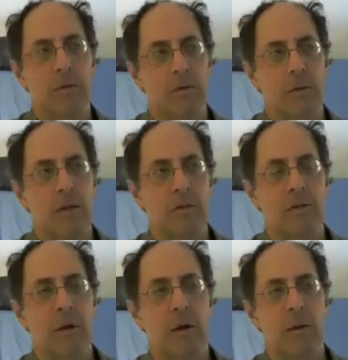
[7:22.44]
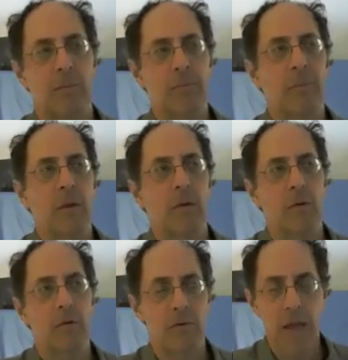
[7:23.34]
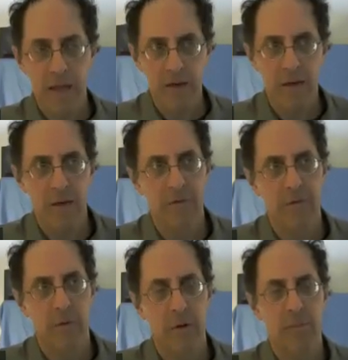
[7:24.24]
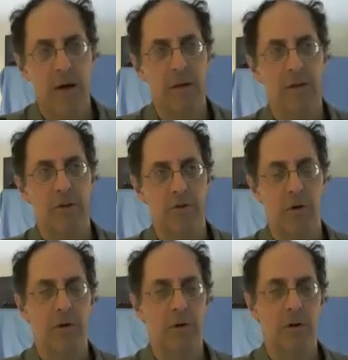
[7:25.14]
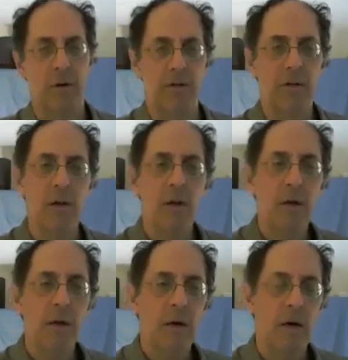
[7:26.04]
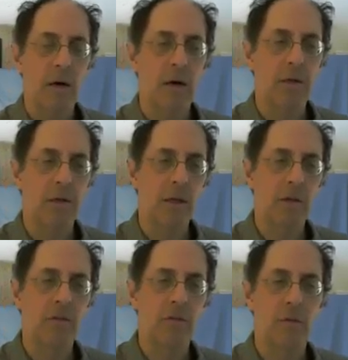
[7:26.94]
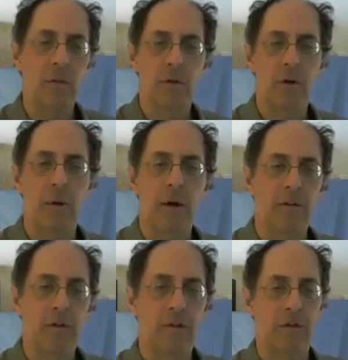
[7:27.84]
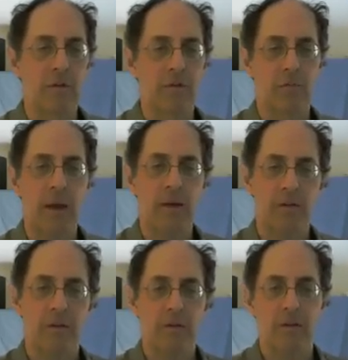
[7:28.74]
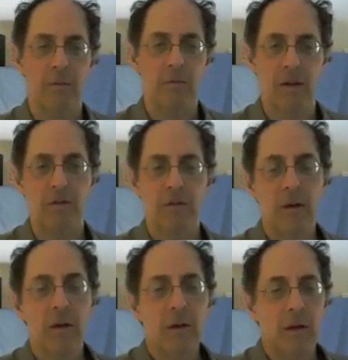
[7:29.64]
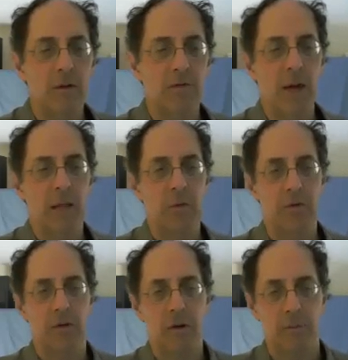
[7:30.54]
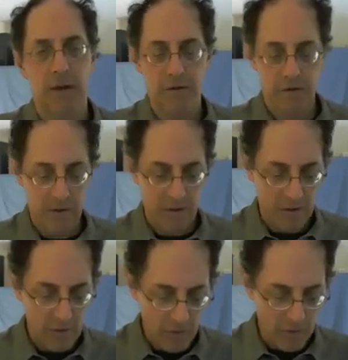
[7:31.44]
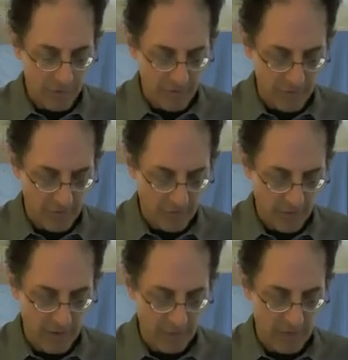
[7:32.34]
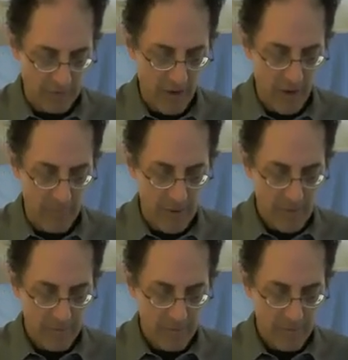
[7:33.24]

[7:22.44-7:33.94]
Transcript: that's created, if you will, by the Schrodinger equation leads to the quantization of space in some sense. And finally, we'll talk about nuclear physics and, if there's time,